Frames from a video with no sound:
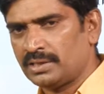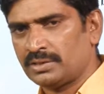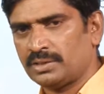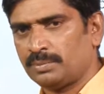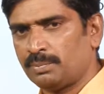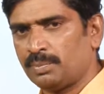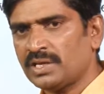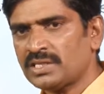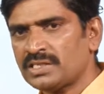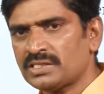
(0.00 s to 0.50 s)

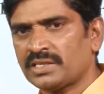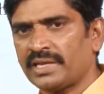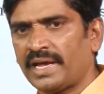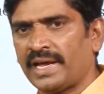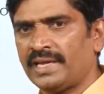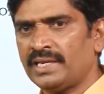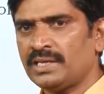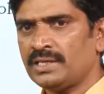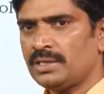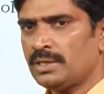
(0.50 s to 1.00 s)
plus
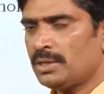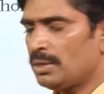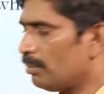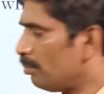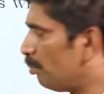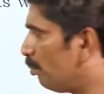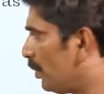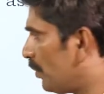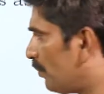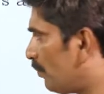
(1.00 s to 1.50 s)
sign
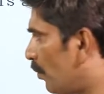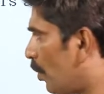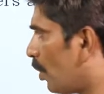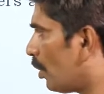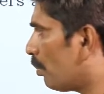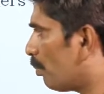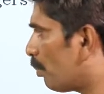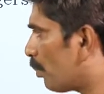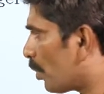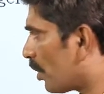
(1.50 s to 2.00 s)
before
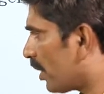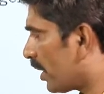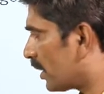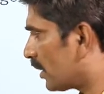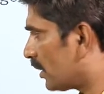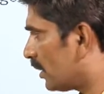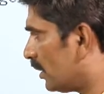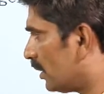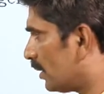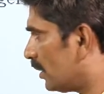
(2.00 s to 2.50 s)
product,
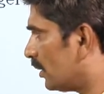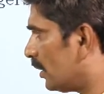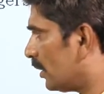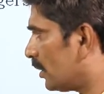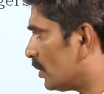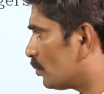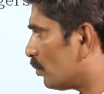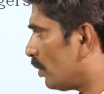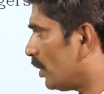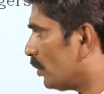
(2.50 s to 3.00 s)
that is
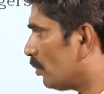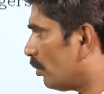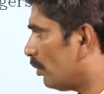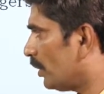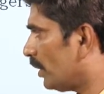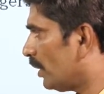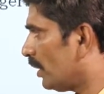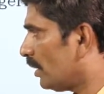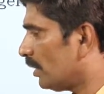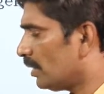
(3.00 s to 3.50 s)

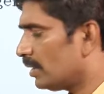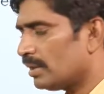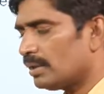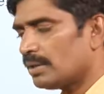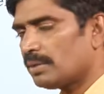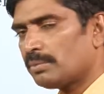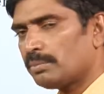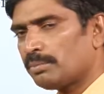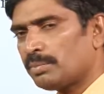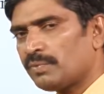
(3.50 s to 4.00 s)
120
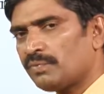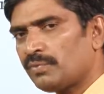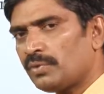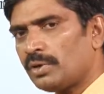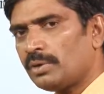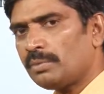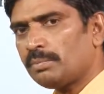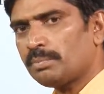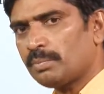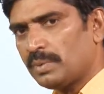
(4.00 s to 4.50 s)
before
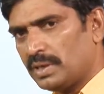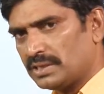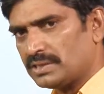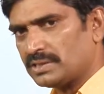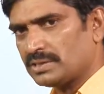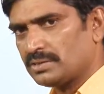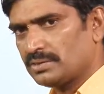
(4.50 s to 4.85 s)
plus.